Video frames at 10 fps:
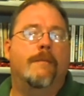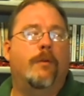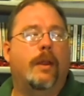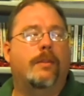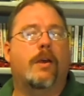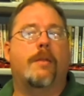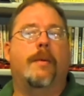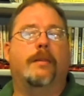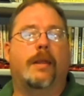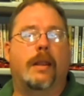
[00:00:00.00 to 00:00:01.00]
really thought
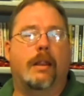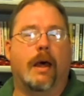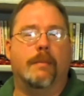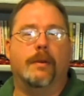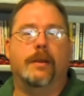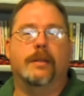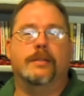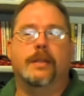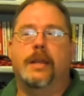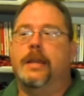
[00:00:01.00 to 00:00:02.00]
about that a lot
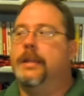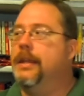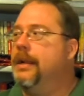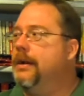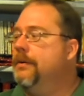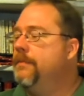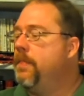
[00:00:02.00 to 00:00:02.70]
because, you know,